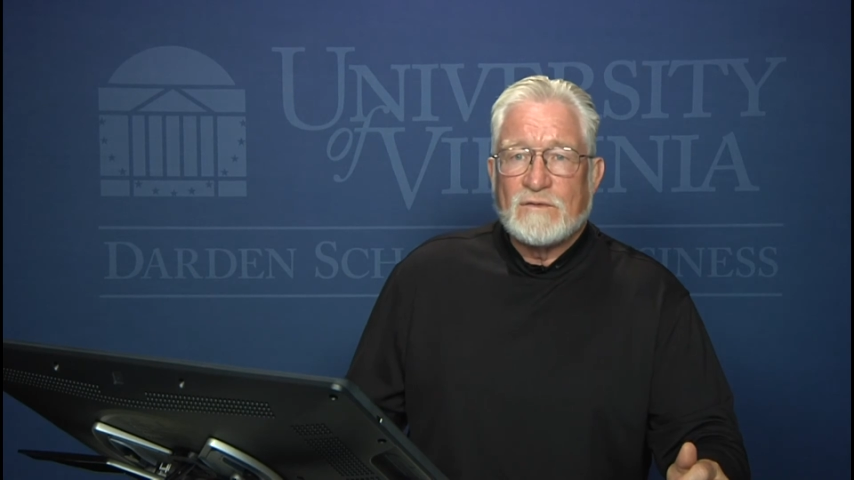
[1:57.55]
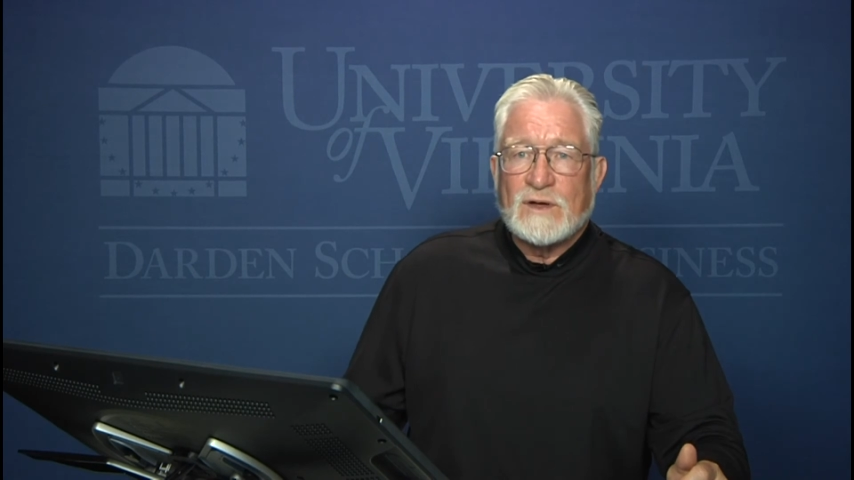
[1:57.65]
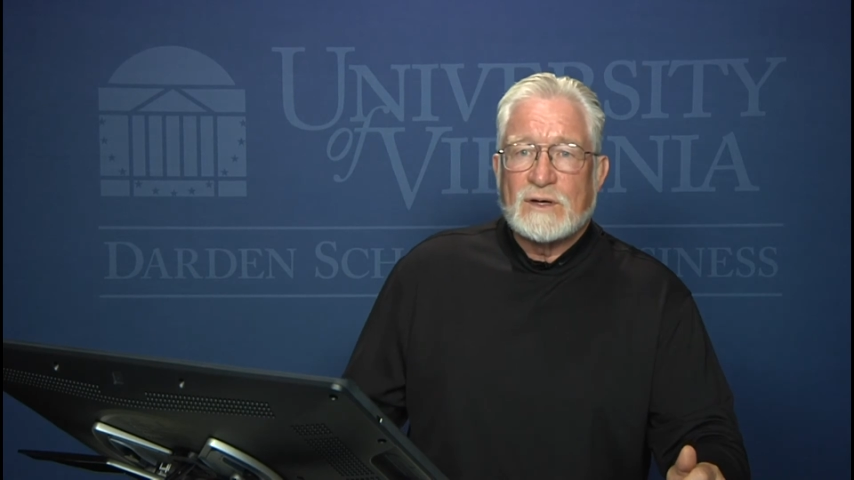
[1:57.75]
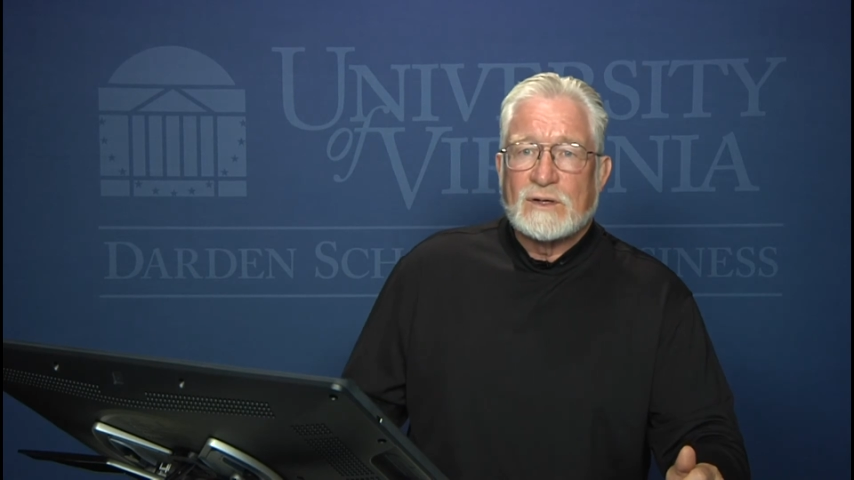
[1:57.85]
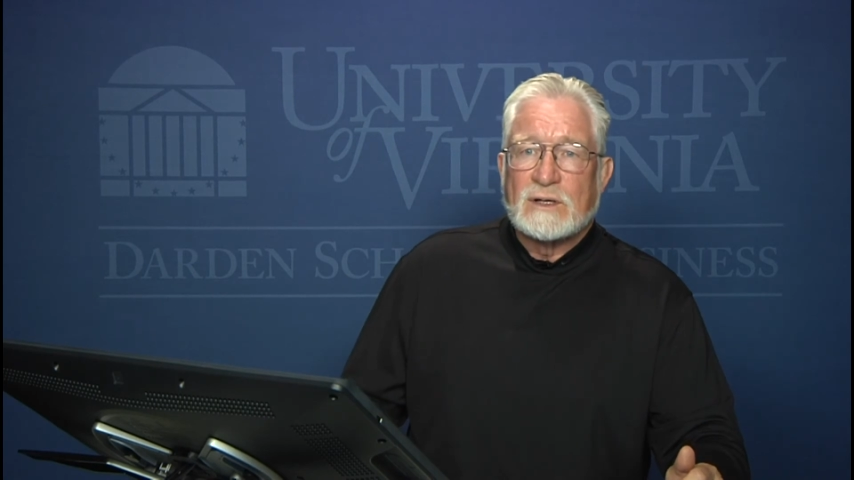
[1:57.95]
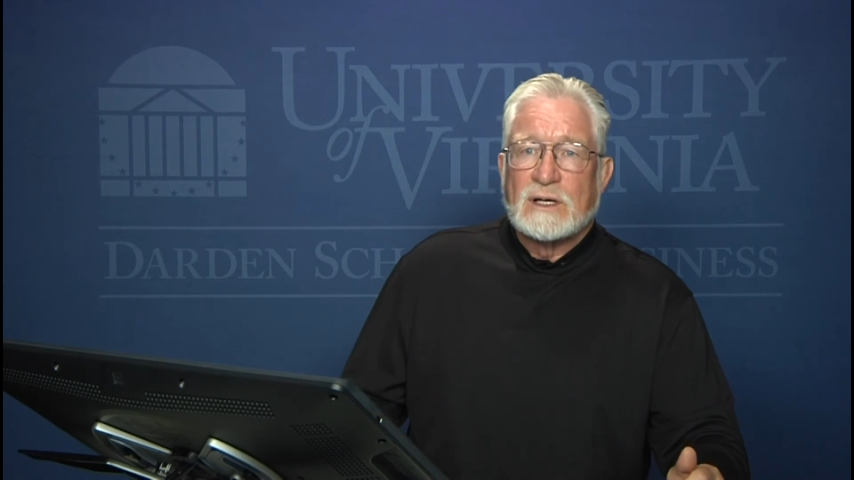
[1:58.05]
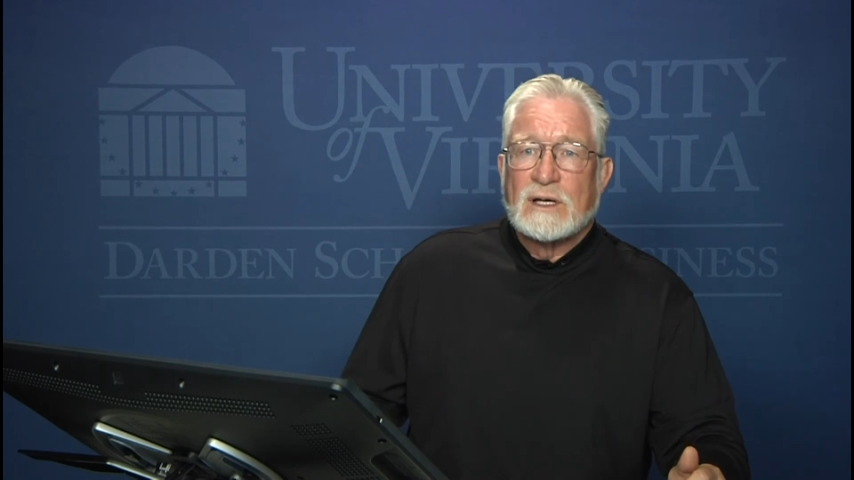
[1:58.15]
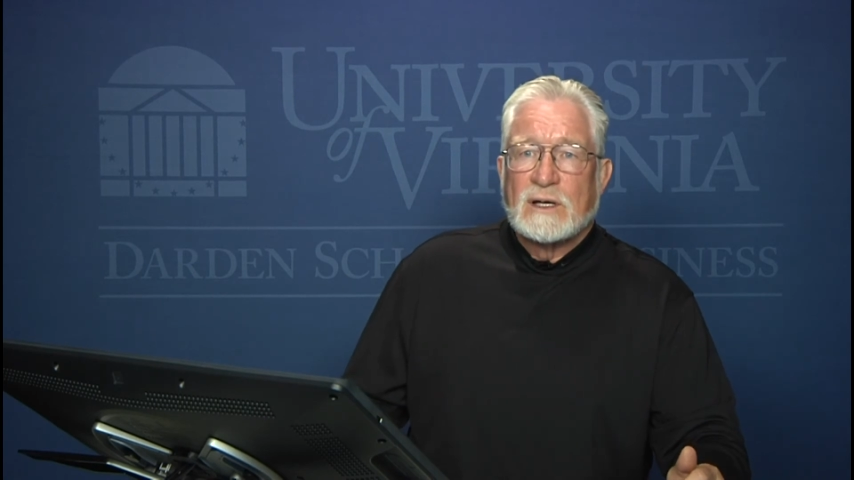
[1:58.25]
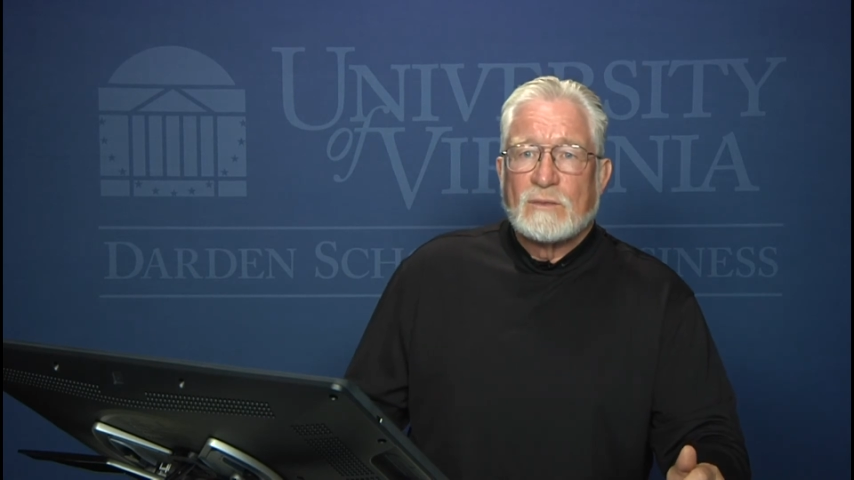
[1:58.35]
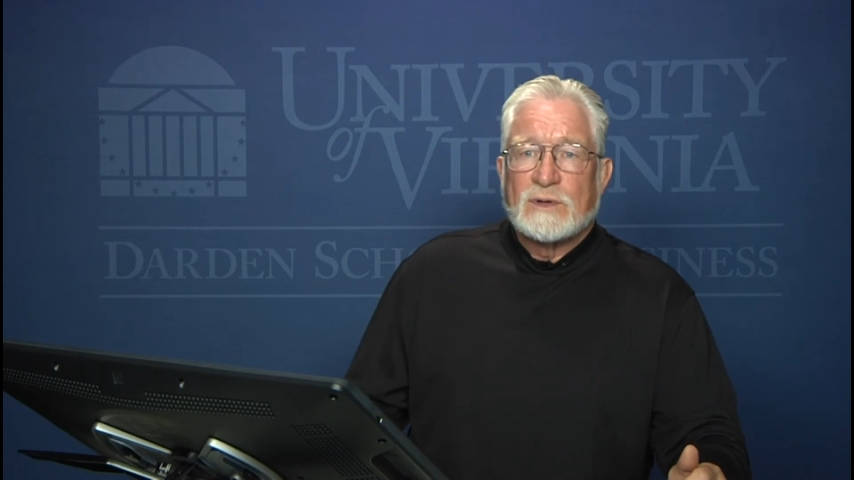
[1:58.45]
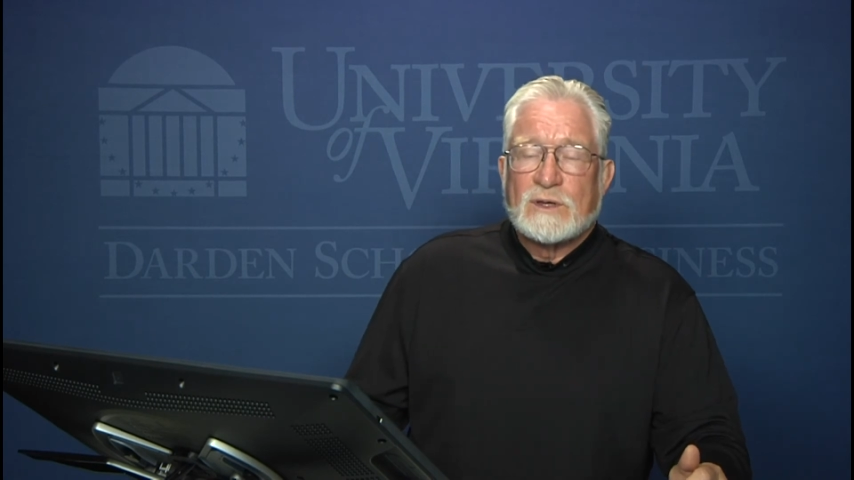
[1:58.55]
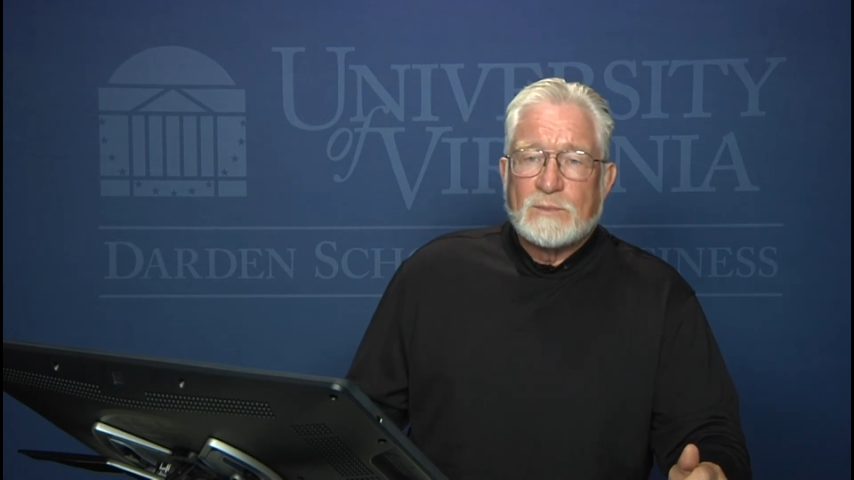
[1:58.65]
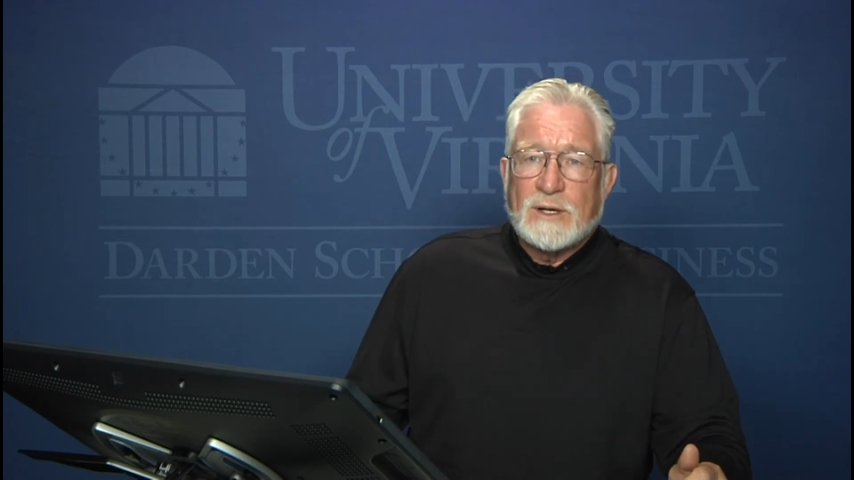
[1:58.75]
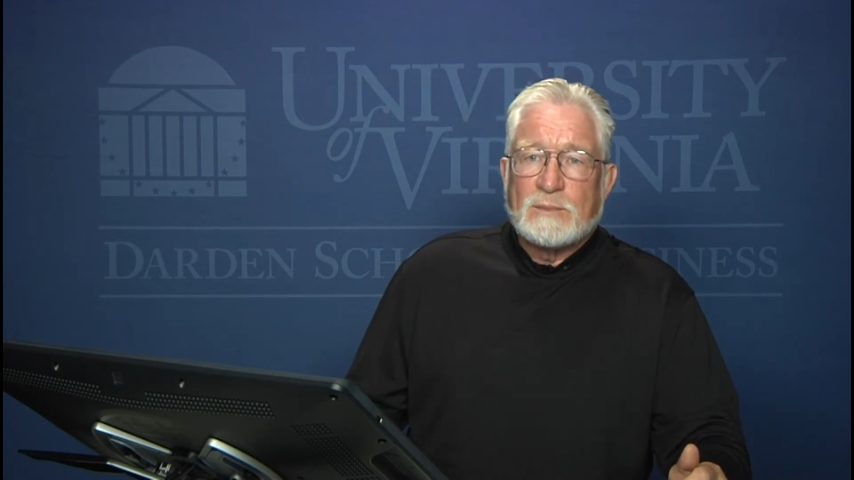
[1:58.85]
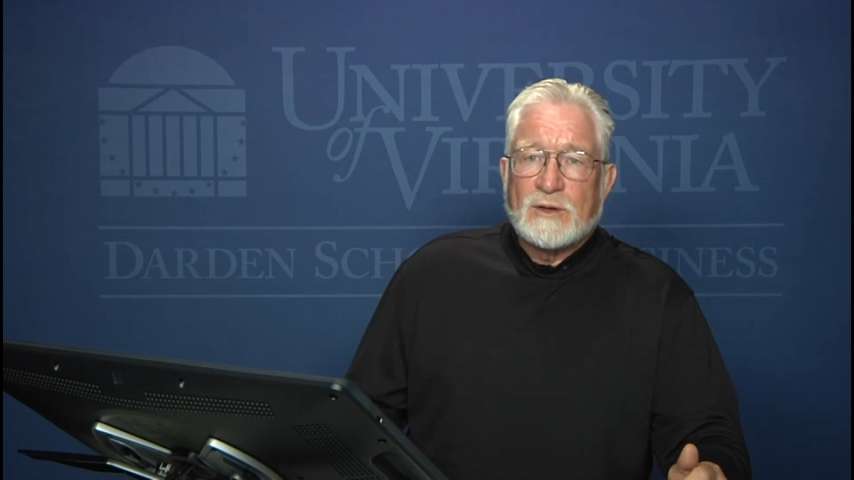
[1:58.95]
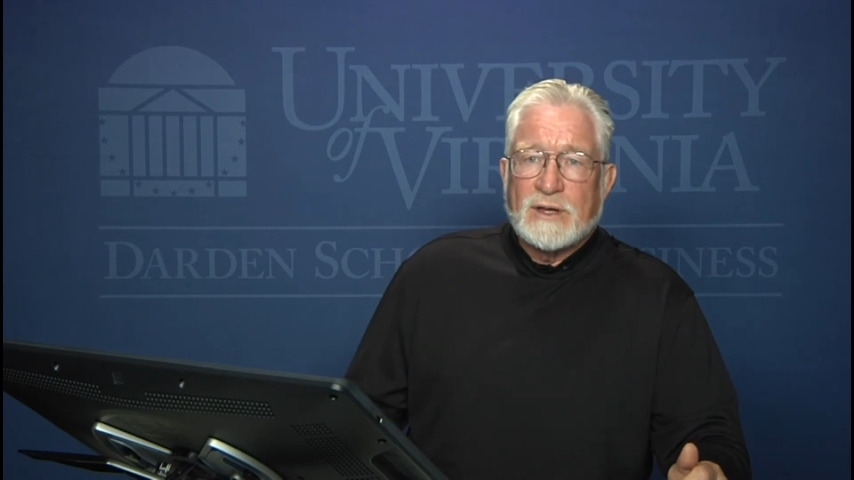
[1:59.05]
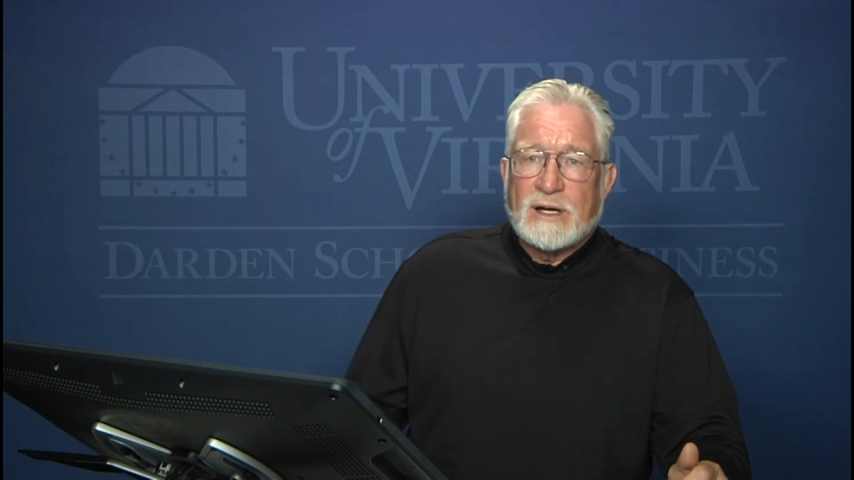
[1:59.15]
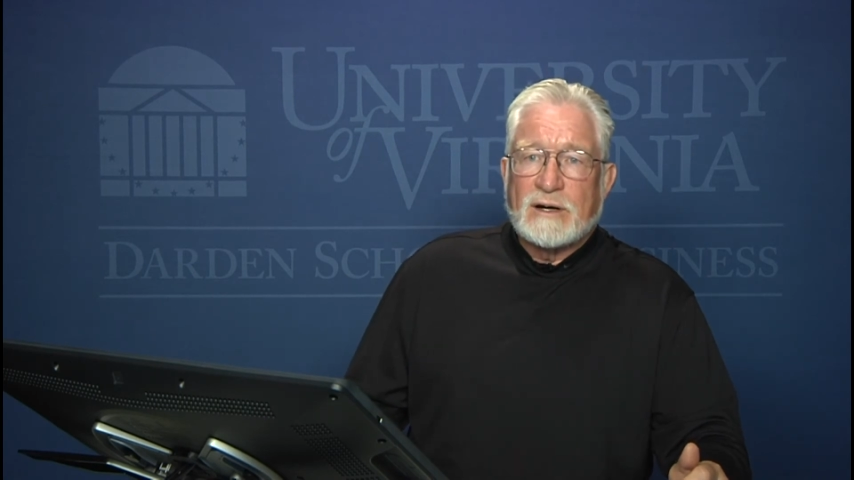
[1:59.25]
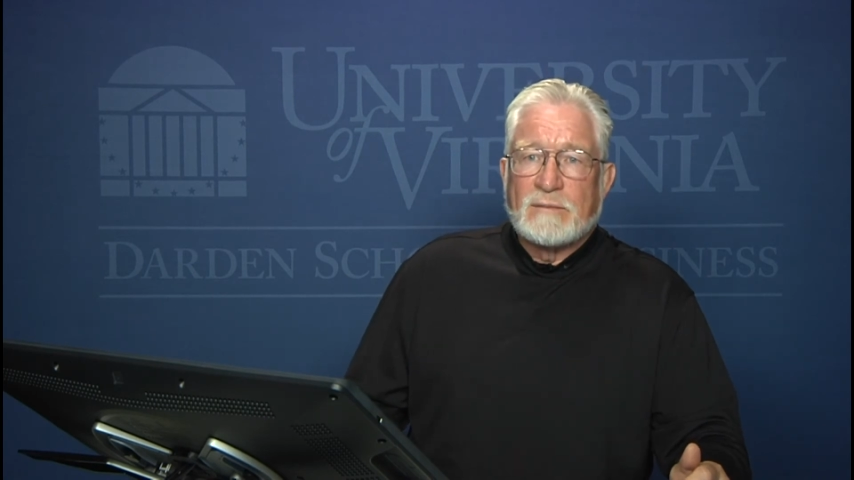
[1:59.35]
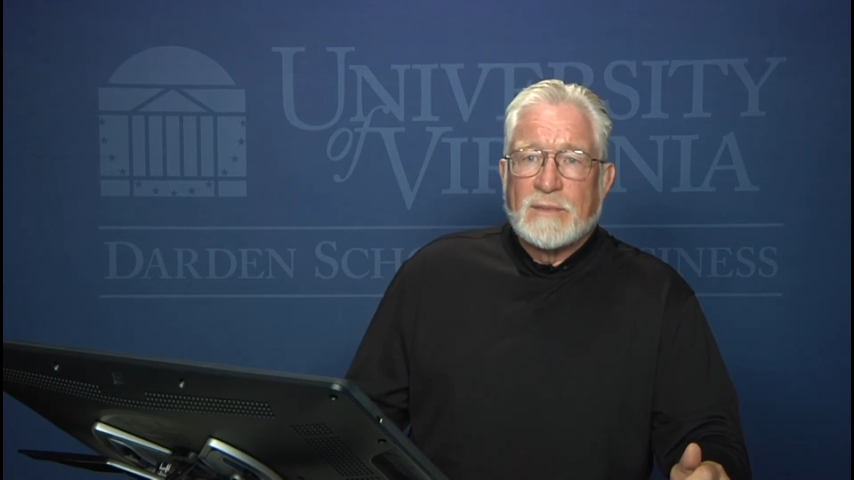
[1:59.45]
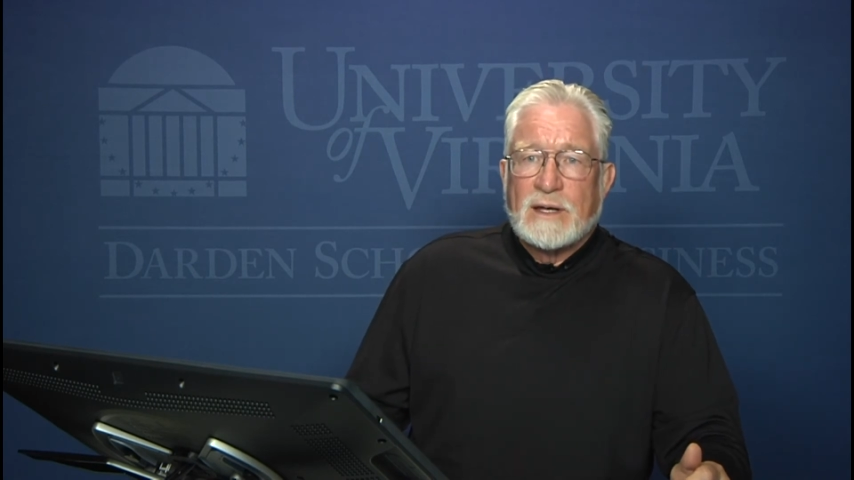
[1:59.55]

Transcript: feel with the people there.